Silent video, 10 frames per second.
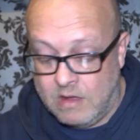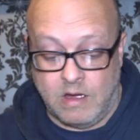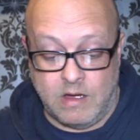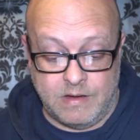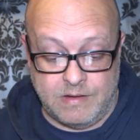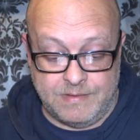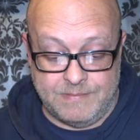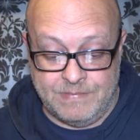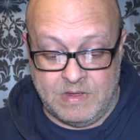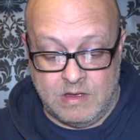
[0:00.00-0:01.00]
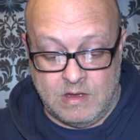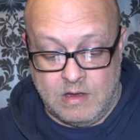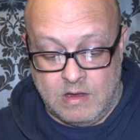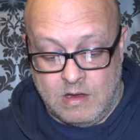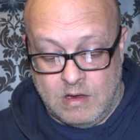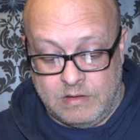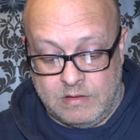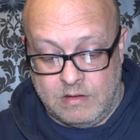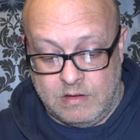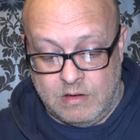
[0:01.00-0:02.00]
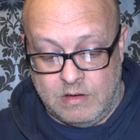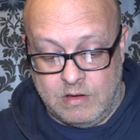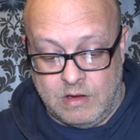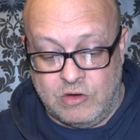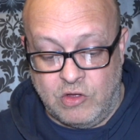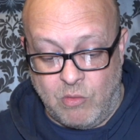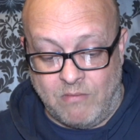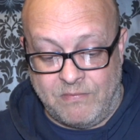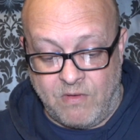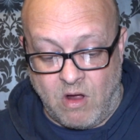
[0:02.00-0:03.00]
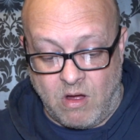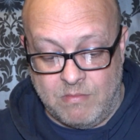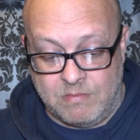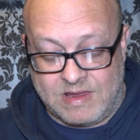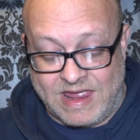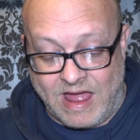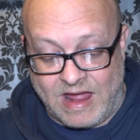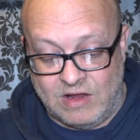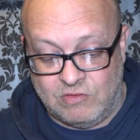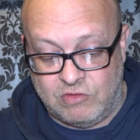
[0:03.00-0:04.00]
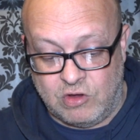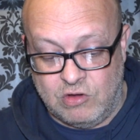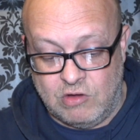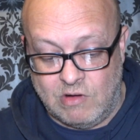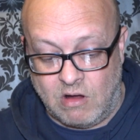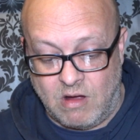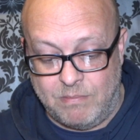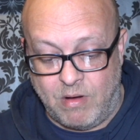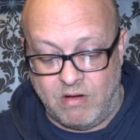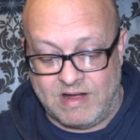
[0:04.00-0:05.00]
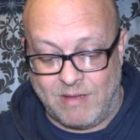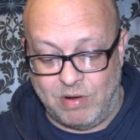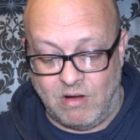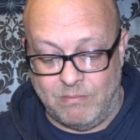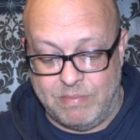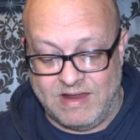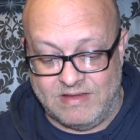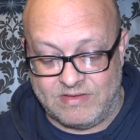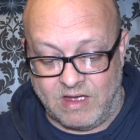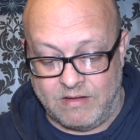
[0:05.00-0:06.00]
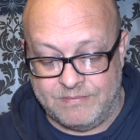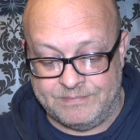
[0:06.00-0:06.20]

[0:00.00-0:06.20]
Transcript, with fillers: Um, another one from Kate. Do you like pineapple on pizza?